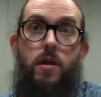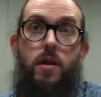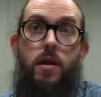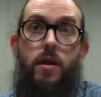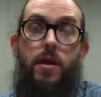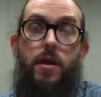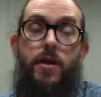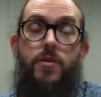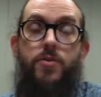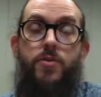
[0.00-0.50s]

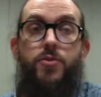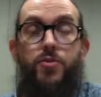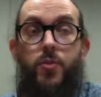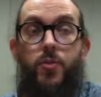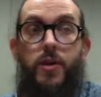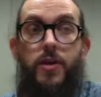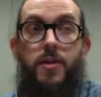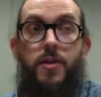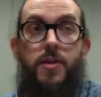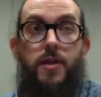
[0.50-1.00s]
you
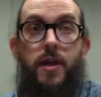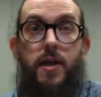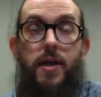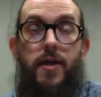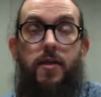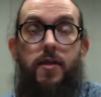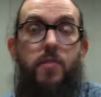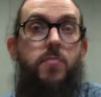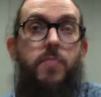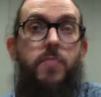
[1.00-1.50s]
tweet
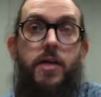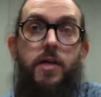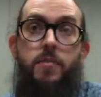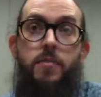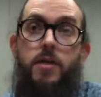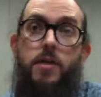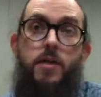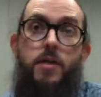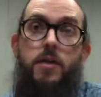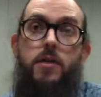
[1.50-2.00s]
and
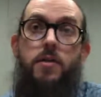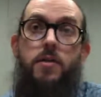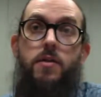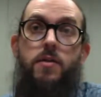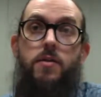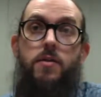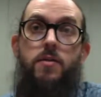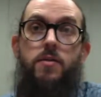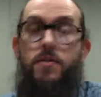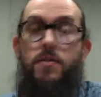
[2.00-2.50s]

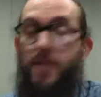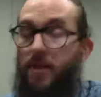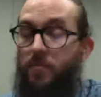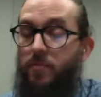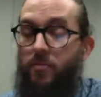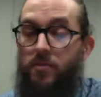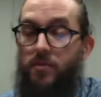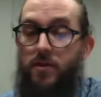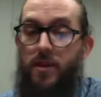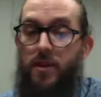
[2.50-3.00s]
maybe
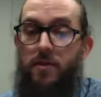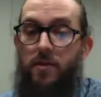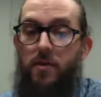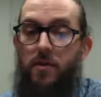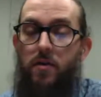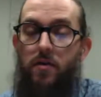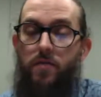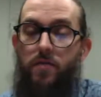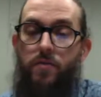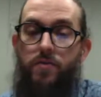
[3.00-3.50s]
10%
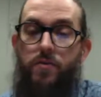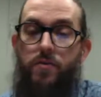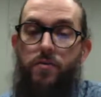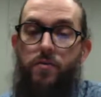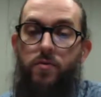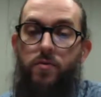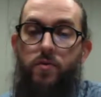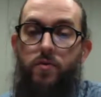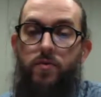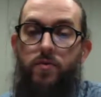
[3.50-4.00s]
of
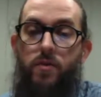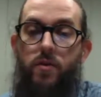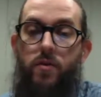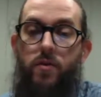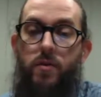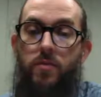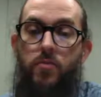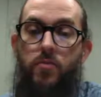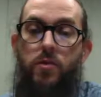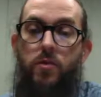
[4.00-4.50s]
your
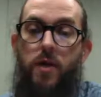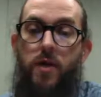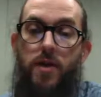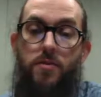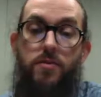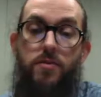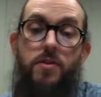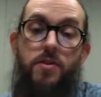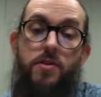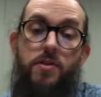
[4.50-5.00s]
following will
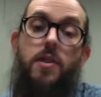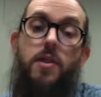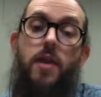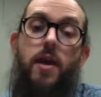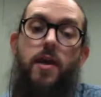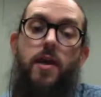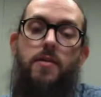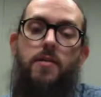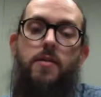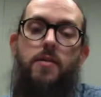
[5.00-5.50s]
actually see
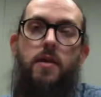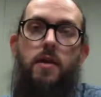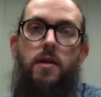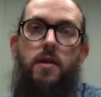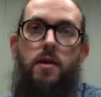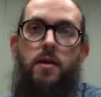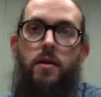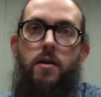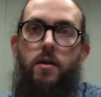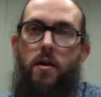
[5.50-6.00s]
that,
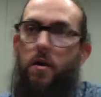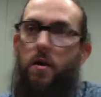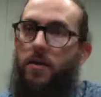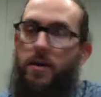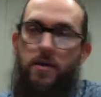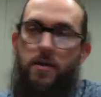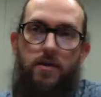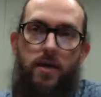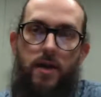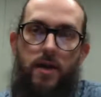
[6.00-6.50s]

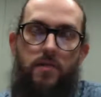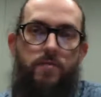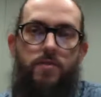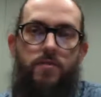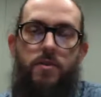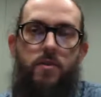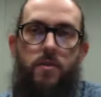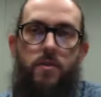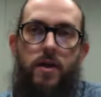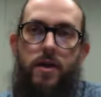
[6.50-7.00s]
okay, you have,
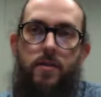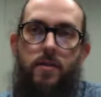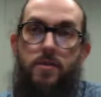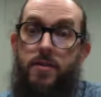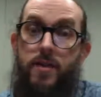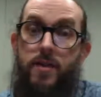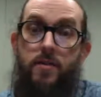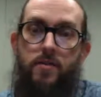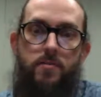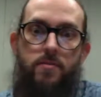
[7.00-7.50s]
you know, like a
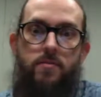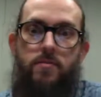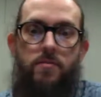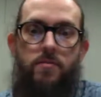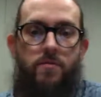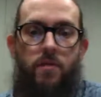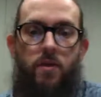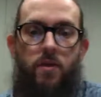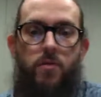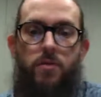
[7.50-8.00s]
10
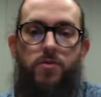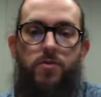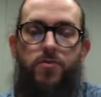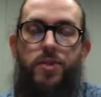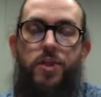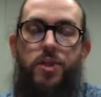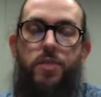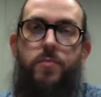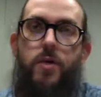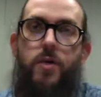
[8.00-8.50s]
followers
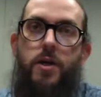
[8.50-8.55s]
reach.